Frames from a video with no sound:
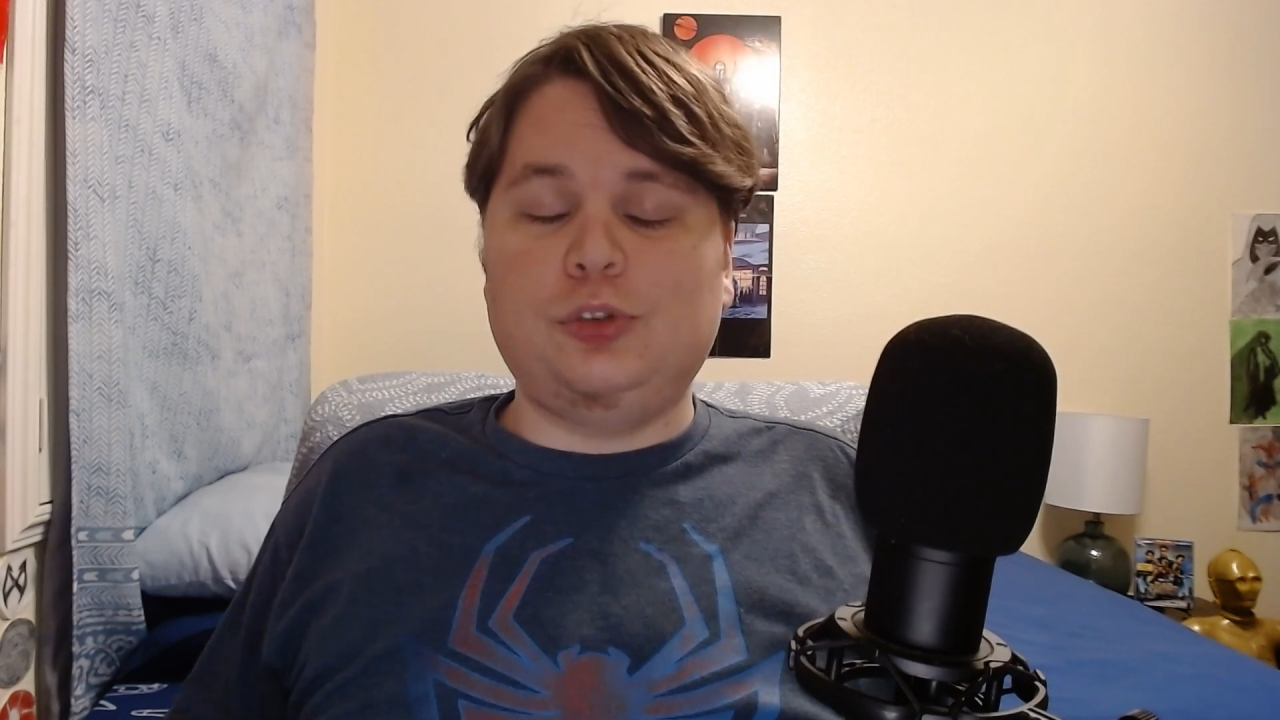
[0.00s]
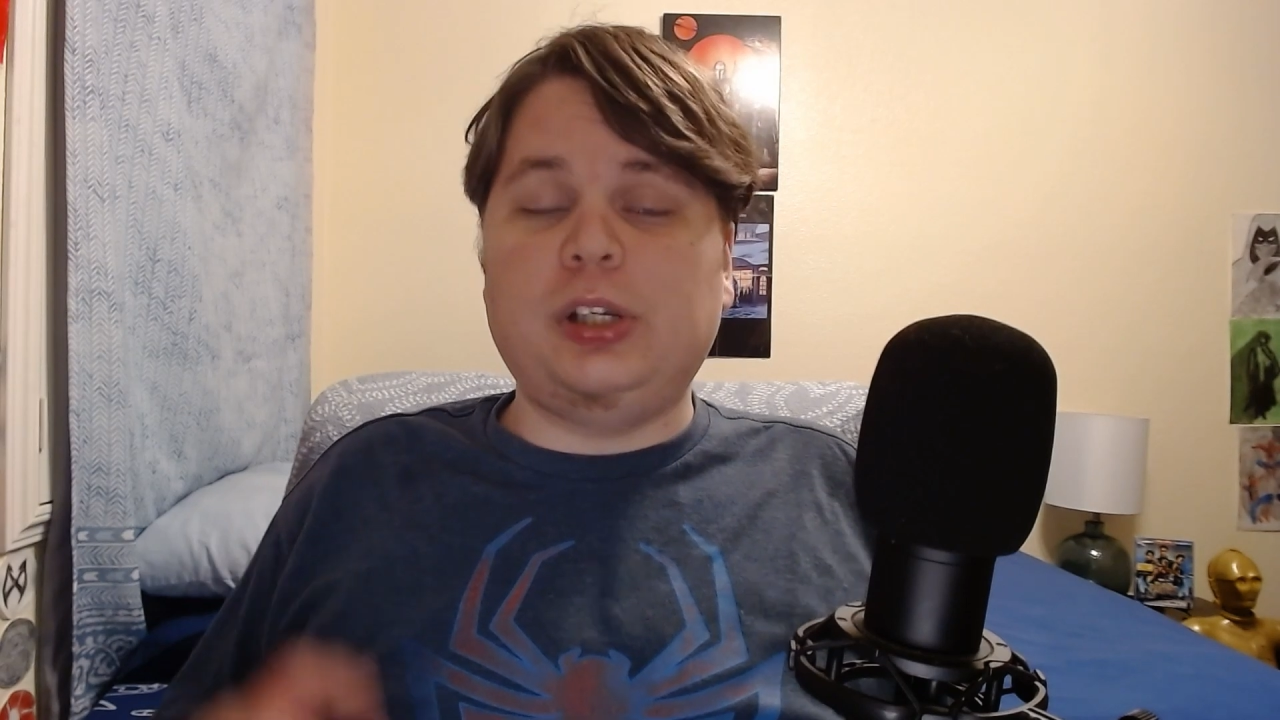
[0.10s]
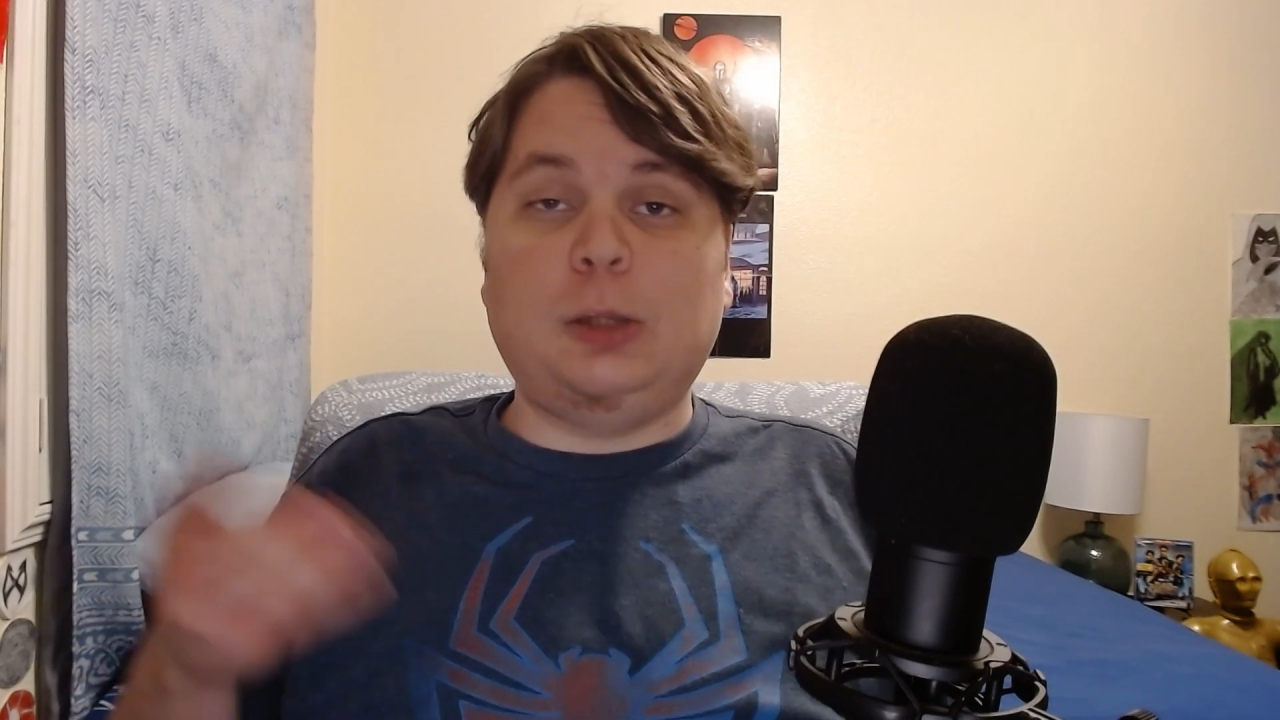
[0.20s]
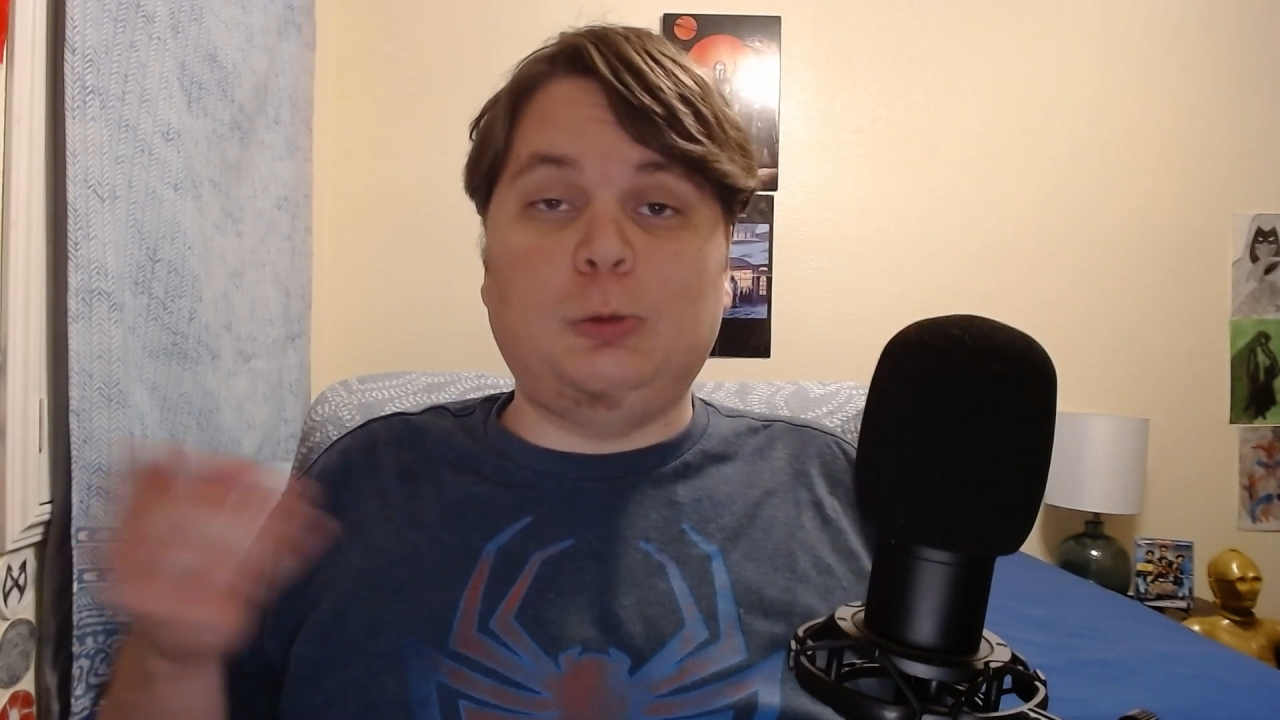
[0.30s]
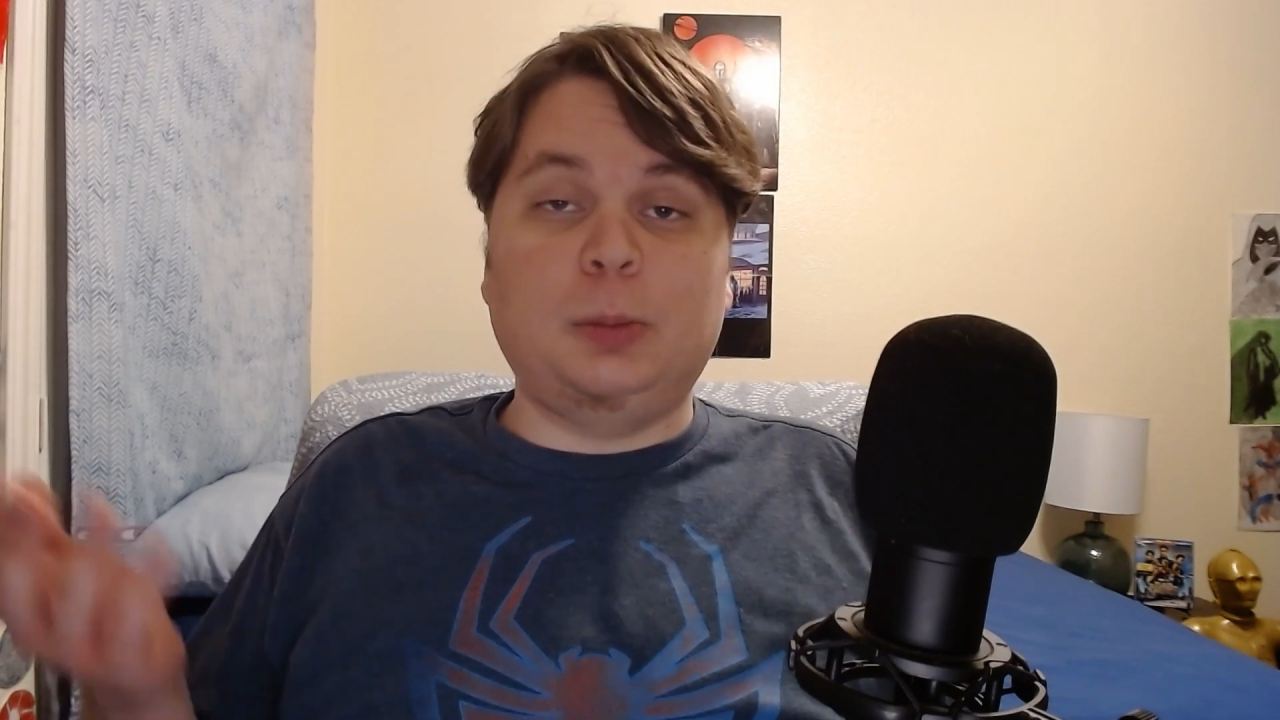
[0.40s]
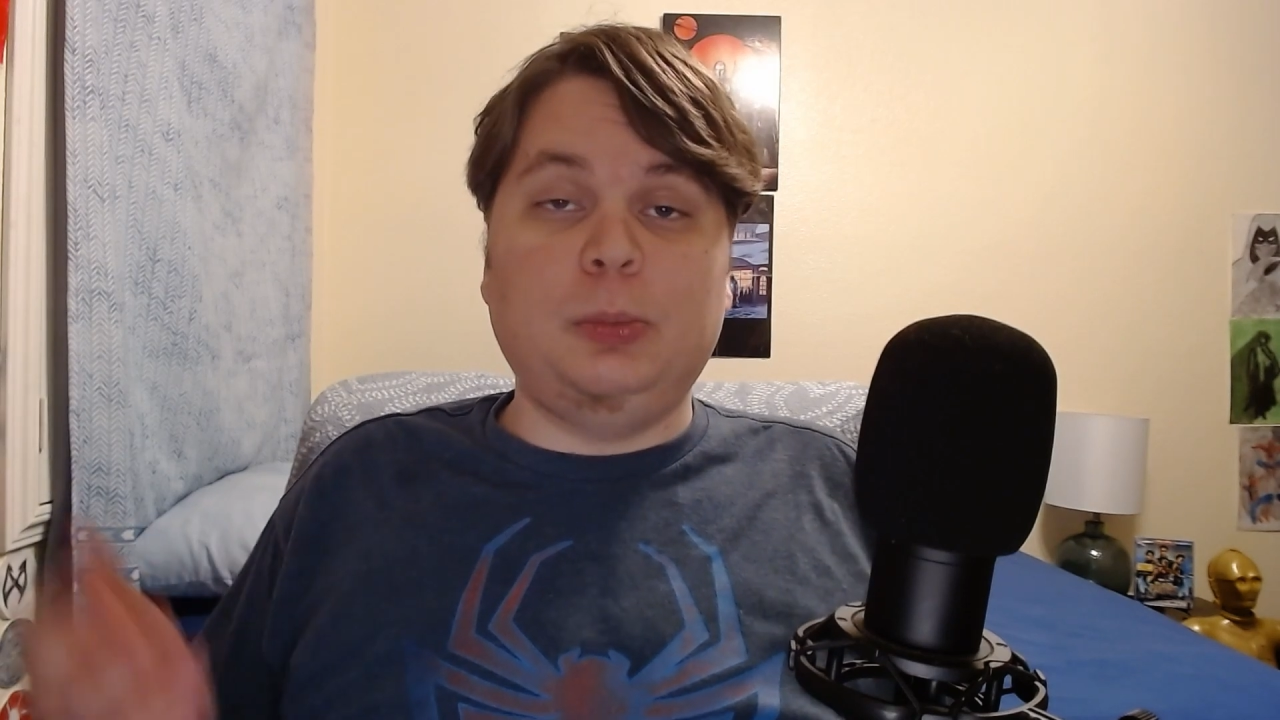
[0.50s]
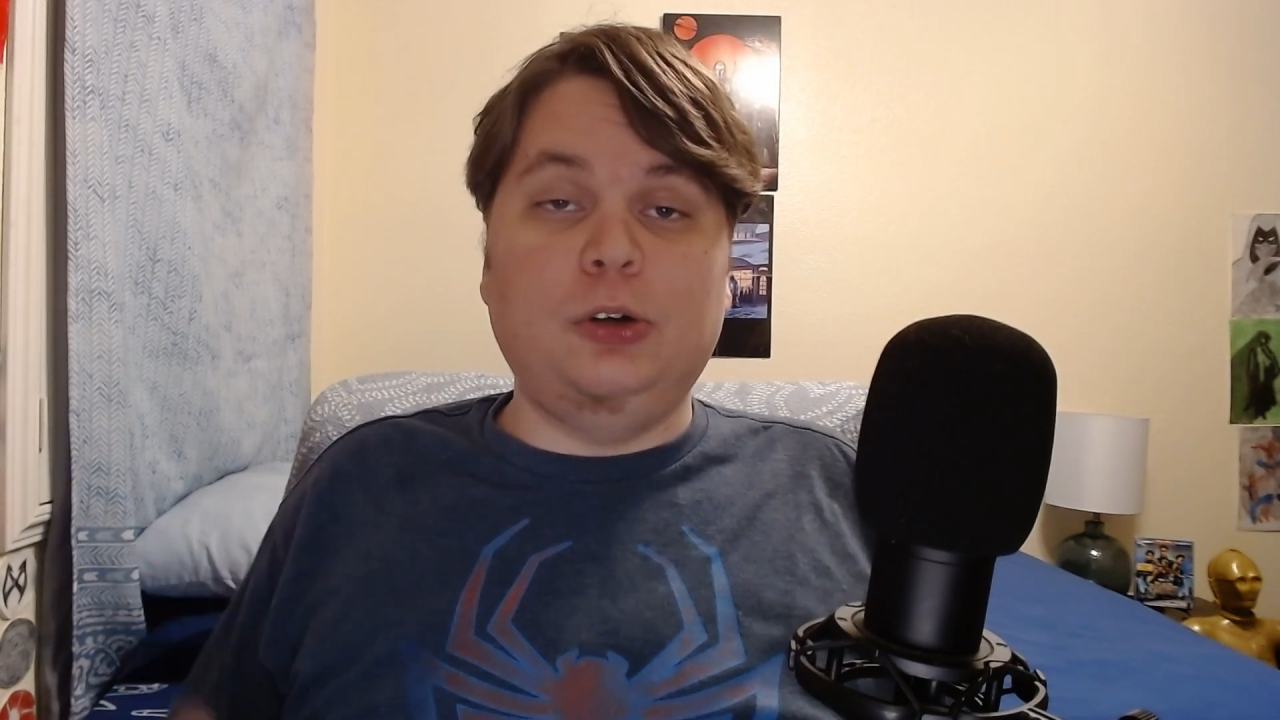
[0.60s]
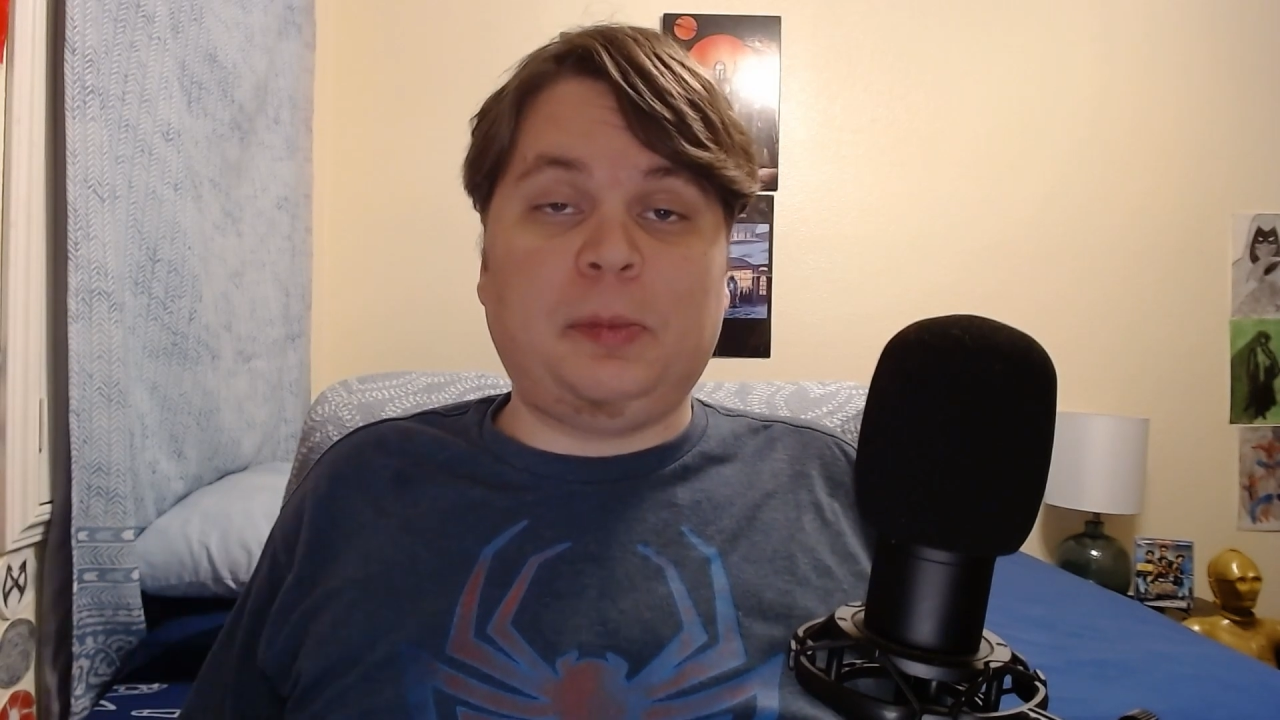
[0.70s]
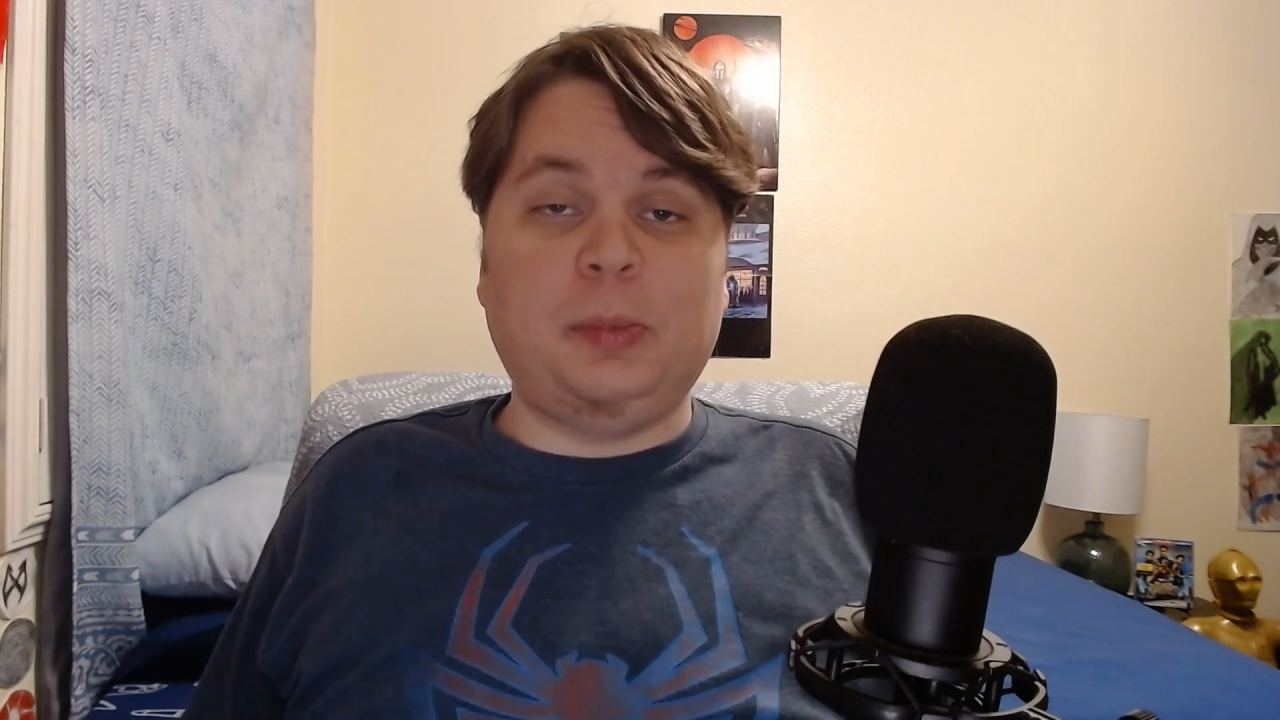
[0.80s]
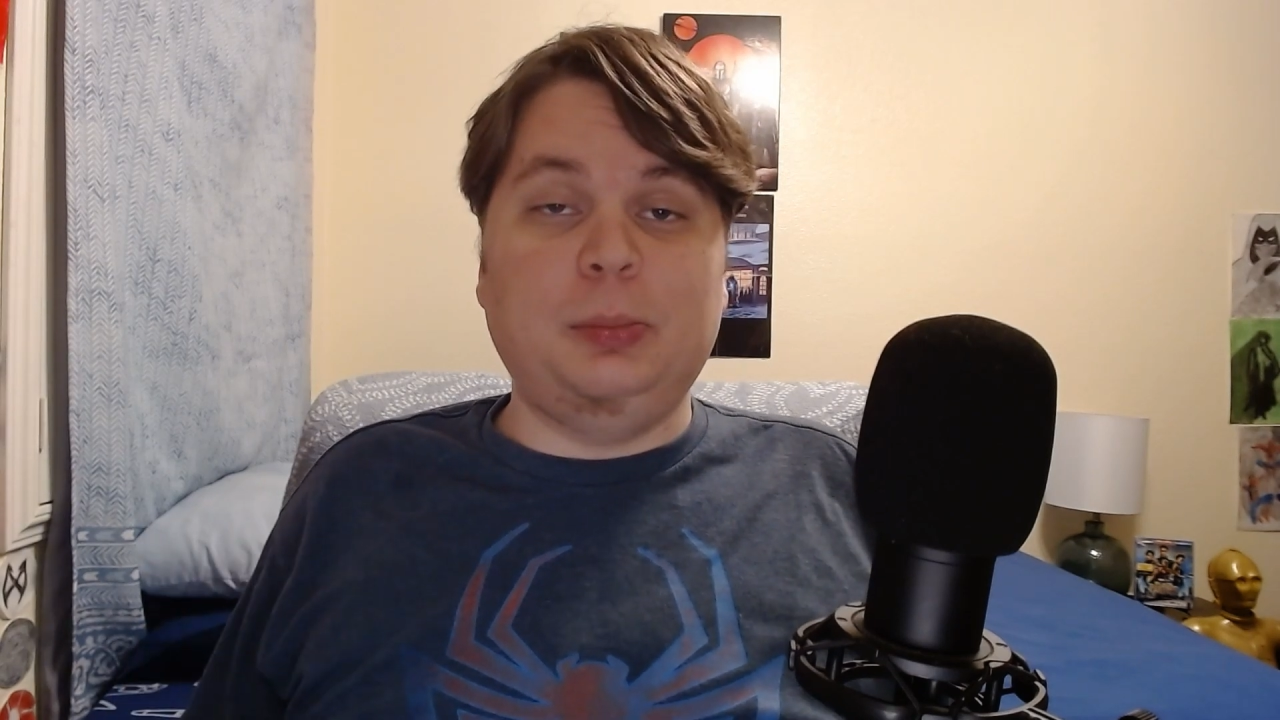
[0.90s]
Chadwick
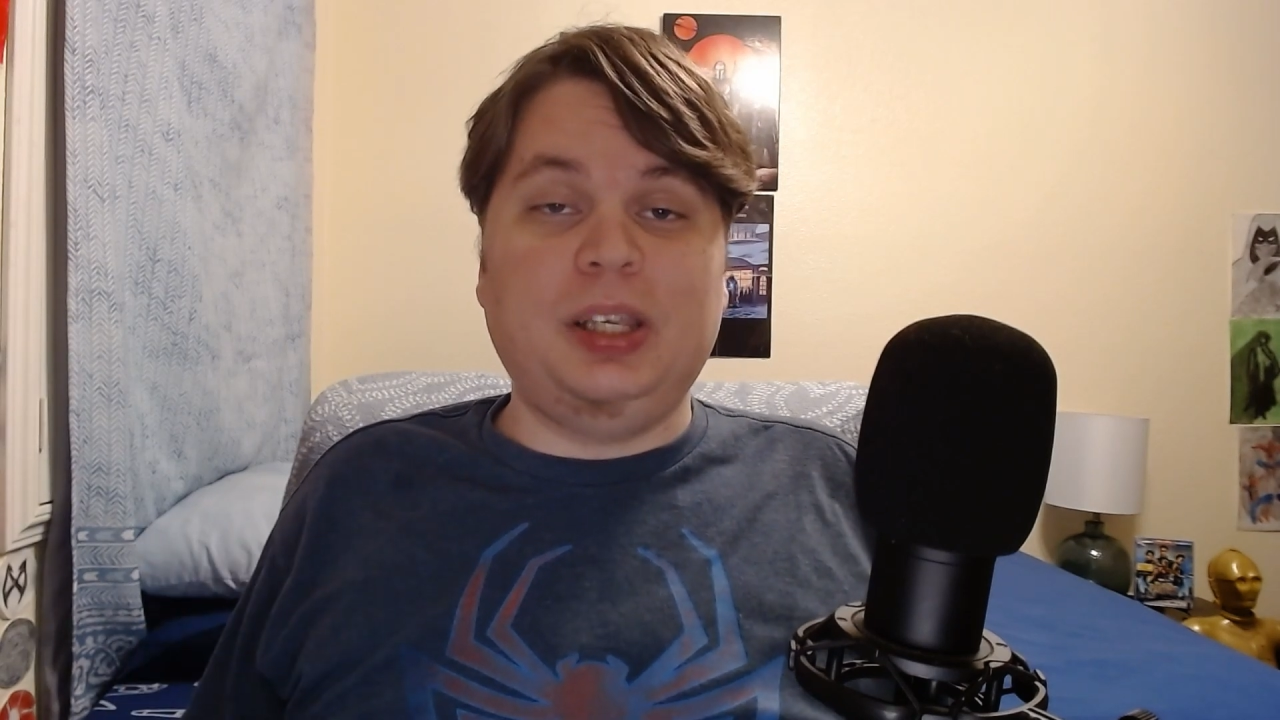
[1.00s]
Boseman